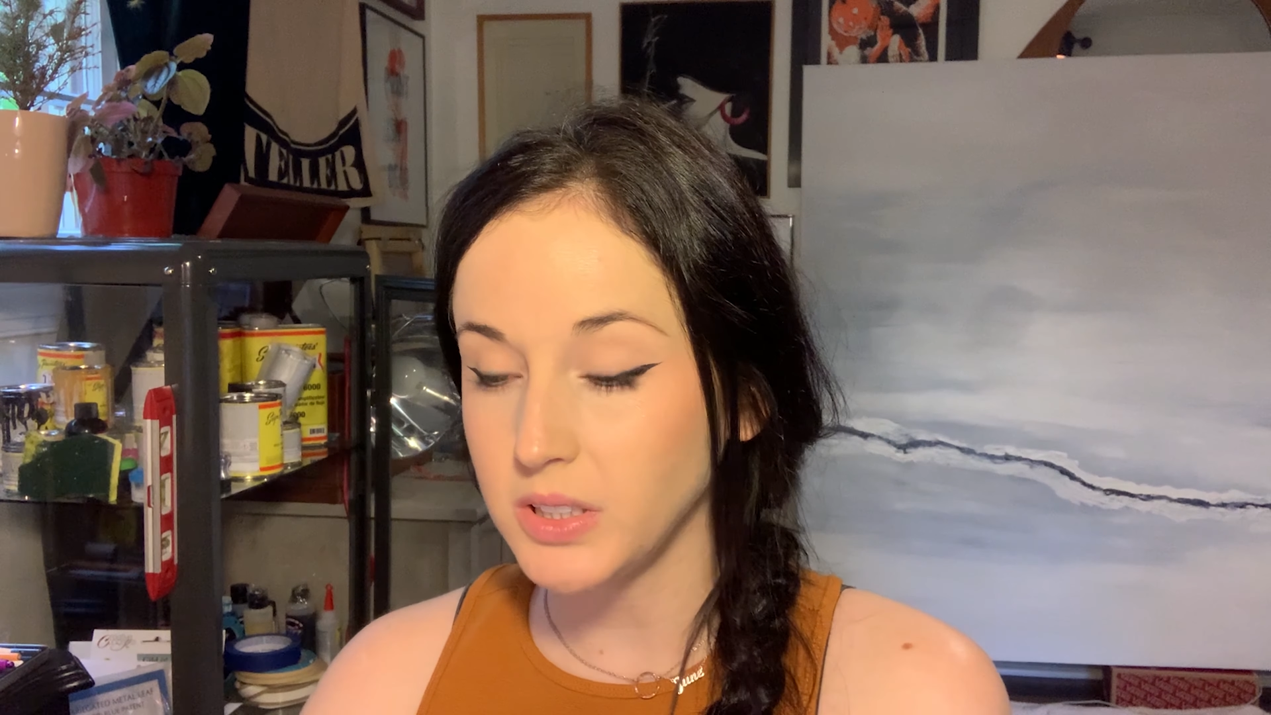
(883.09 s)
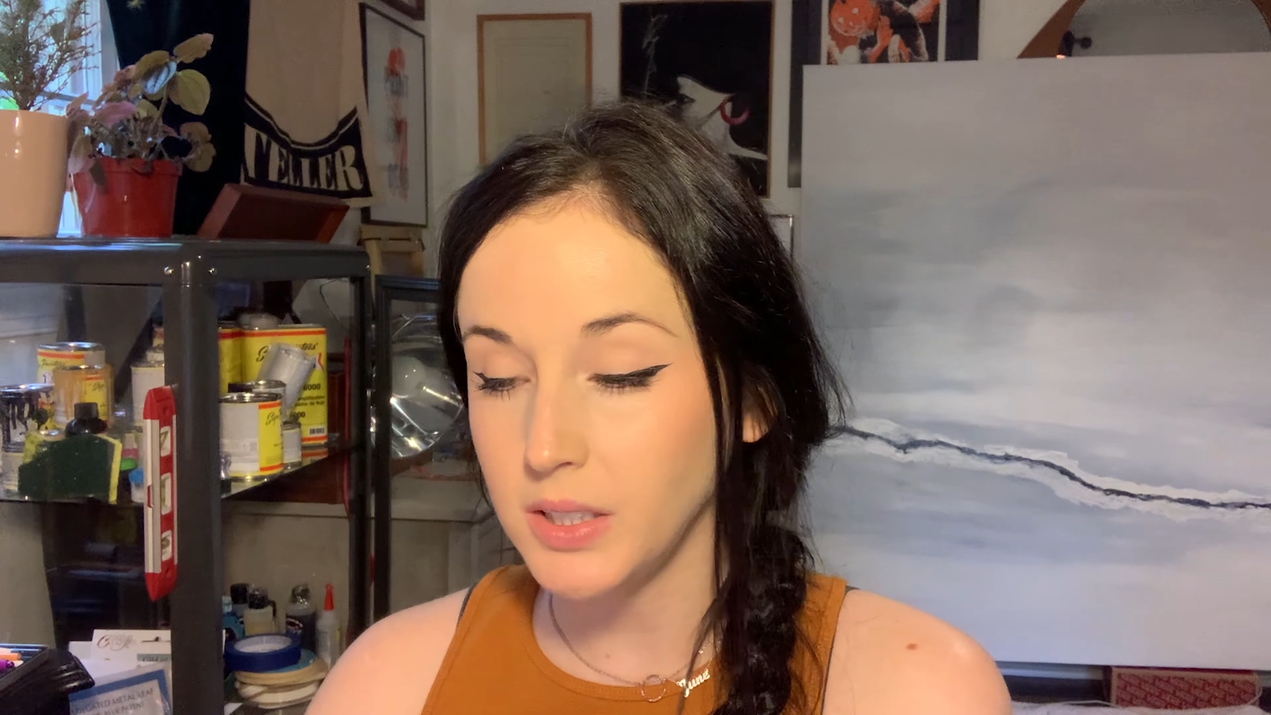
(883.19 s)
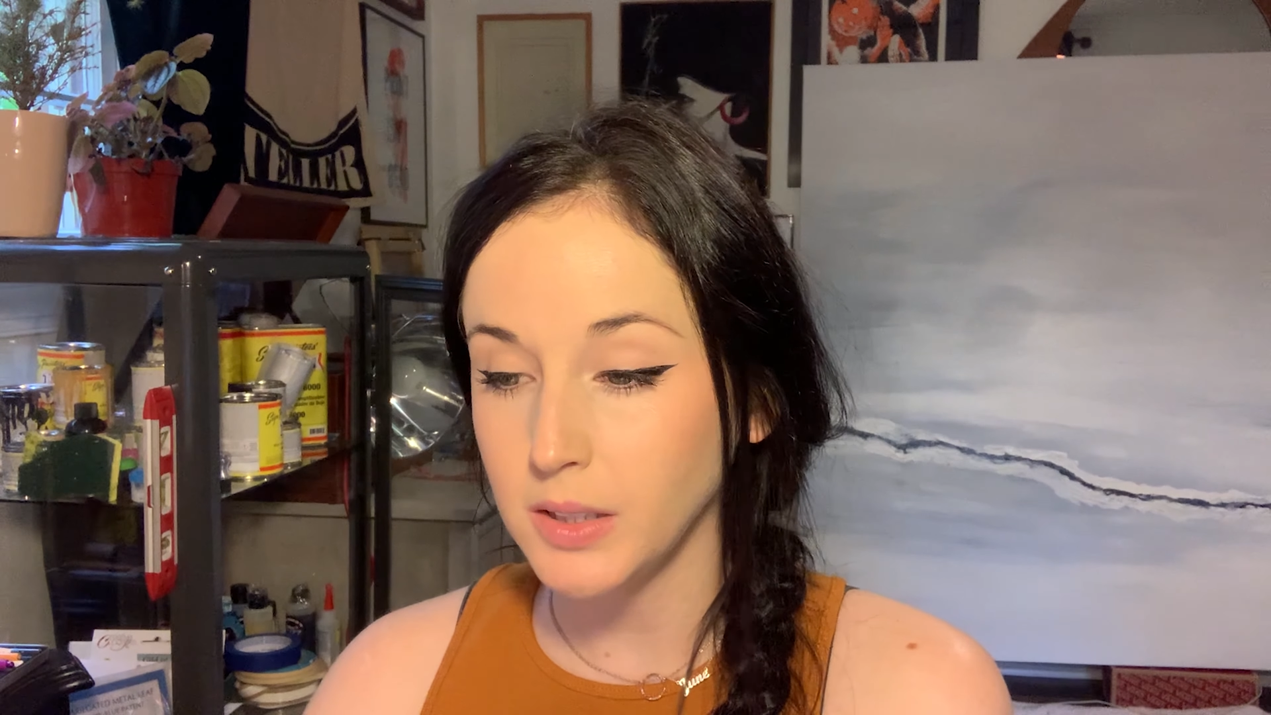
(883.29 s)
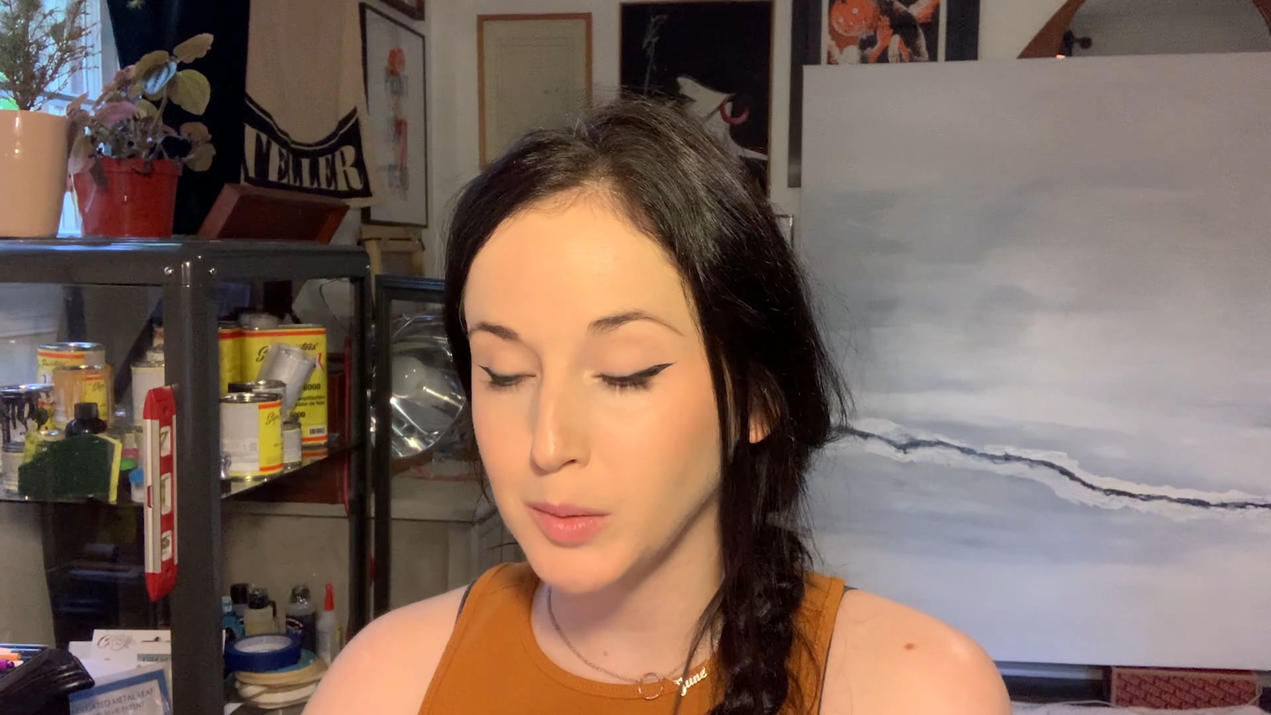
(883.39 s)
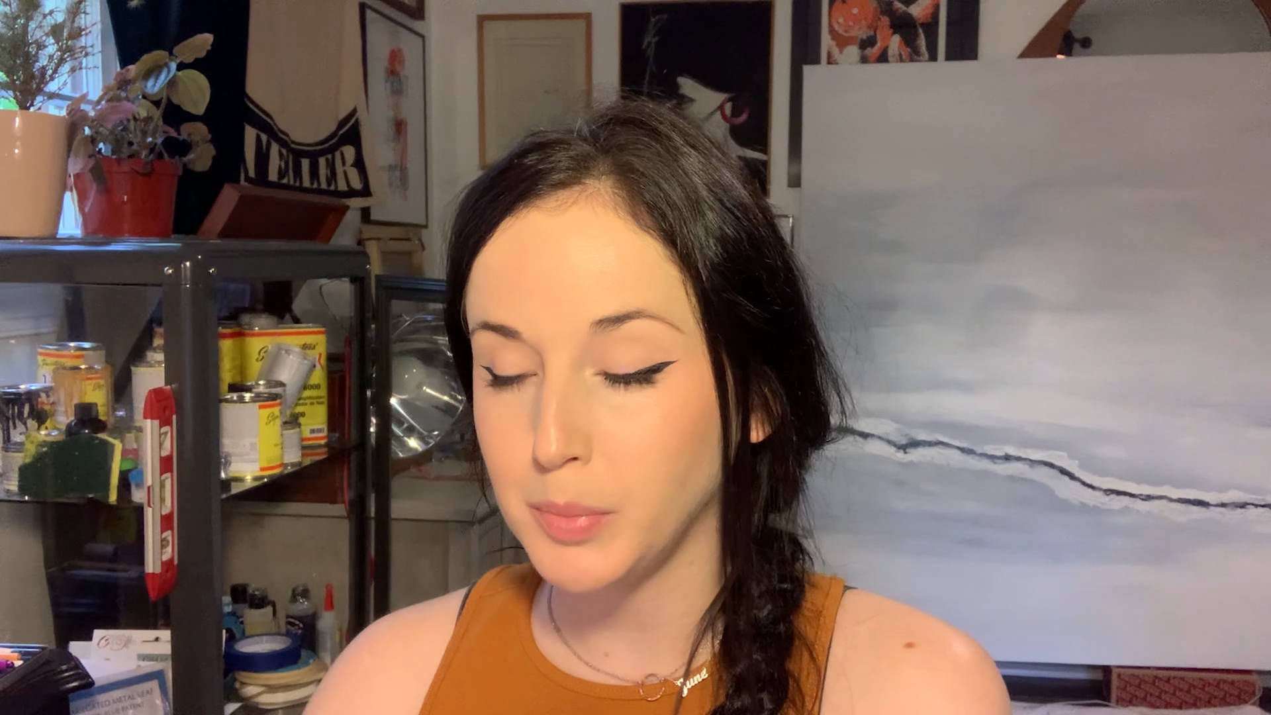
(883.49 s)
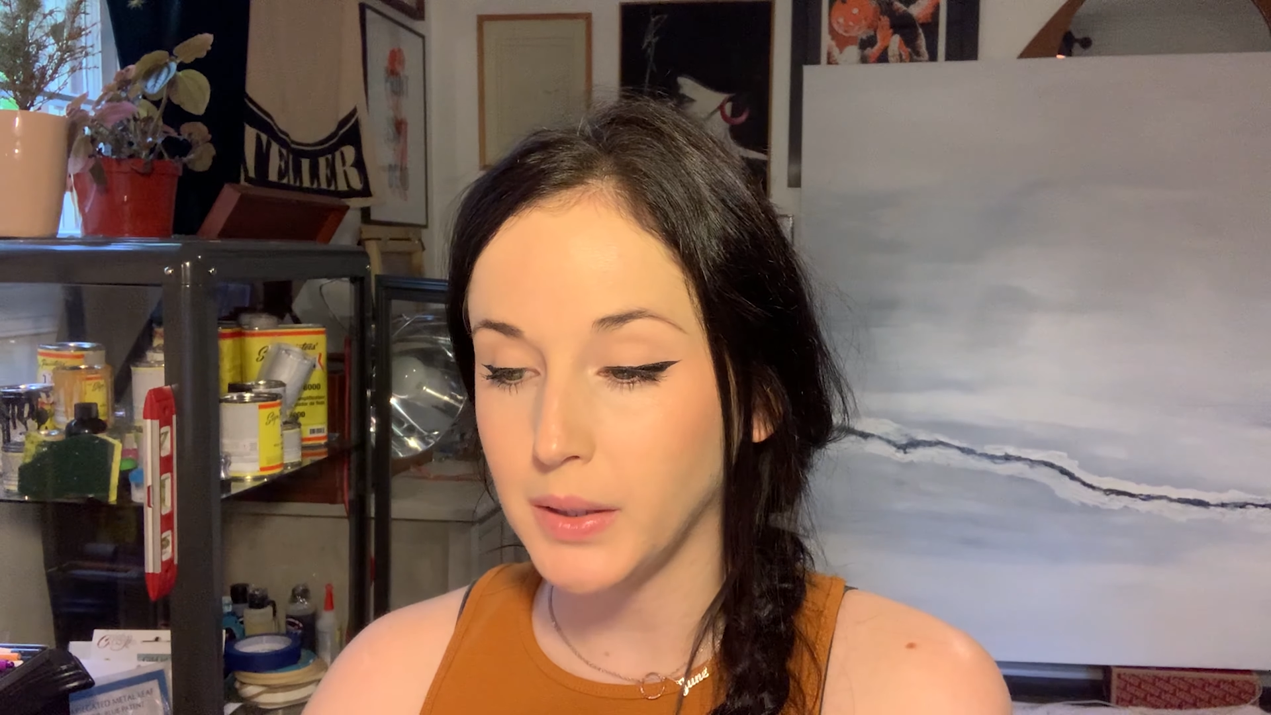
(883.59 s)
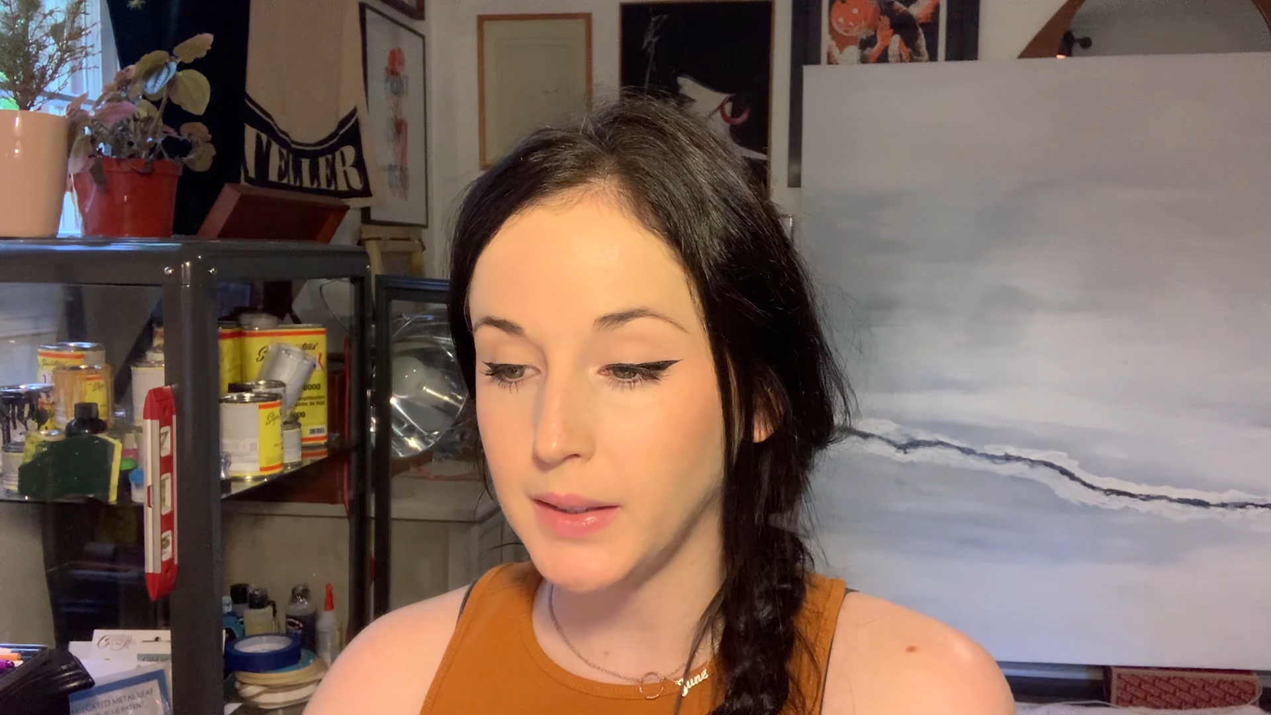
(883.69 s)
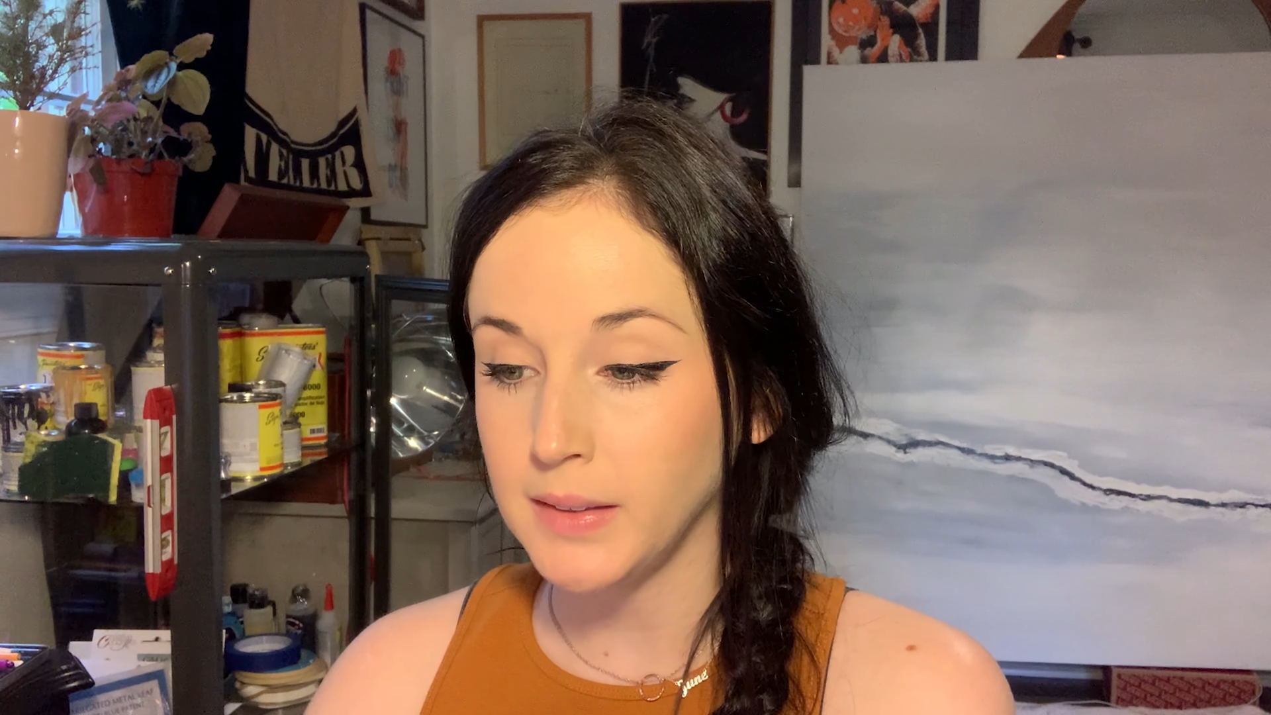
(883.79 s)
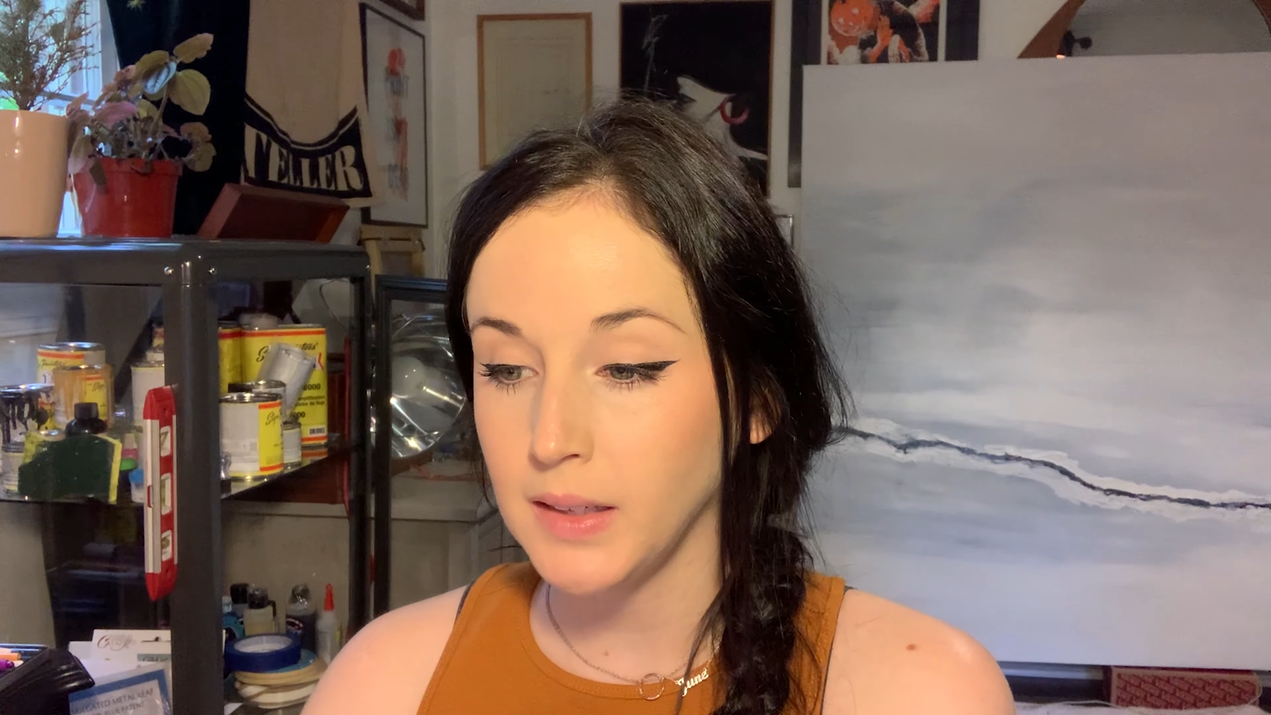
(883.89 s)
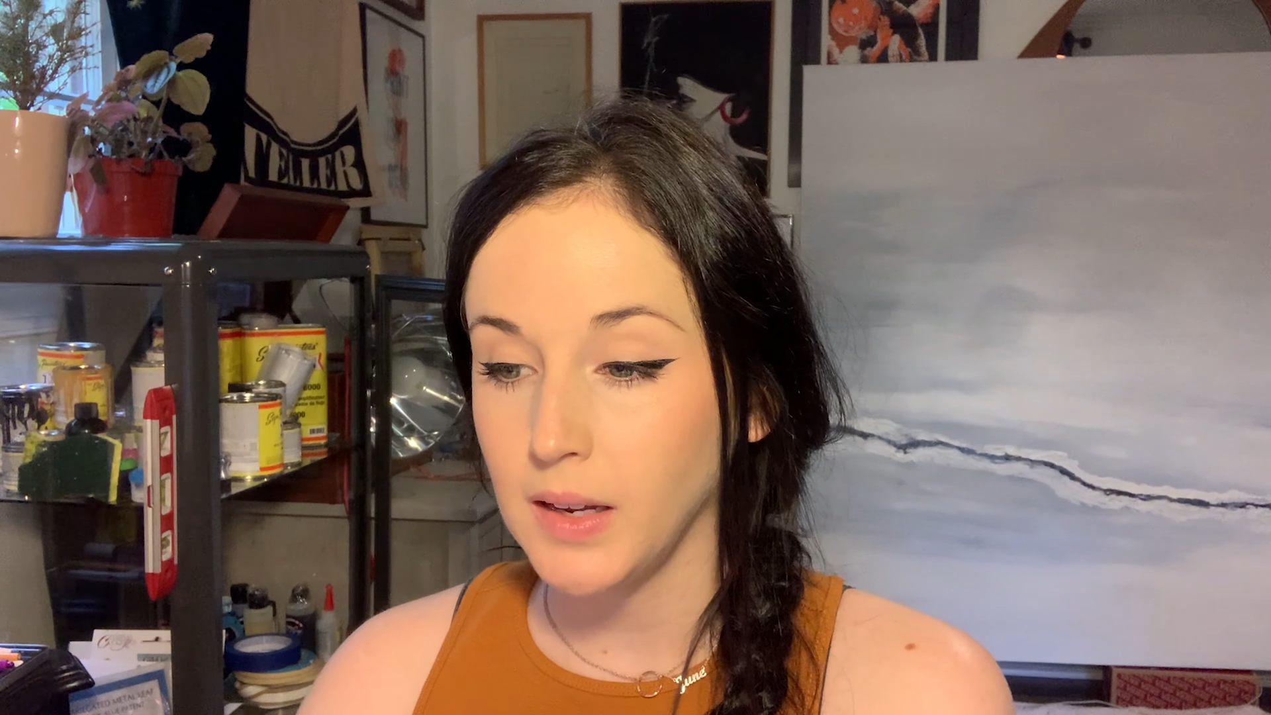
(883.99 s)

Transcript: here, but